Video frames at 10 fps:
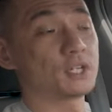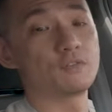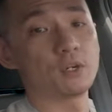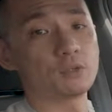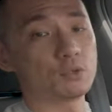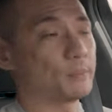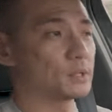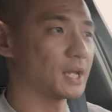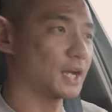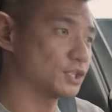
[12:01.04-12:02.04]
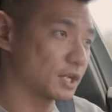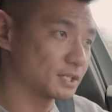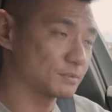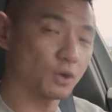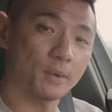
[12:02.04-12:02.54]
this video. Do remember to like, share and
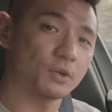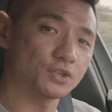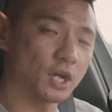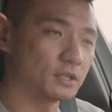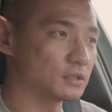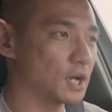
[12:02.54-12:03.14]
subscribe to our channel.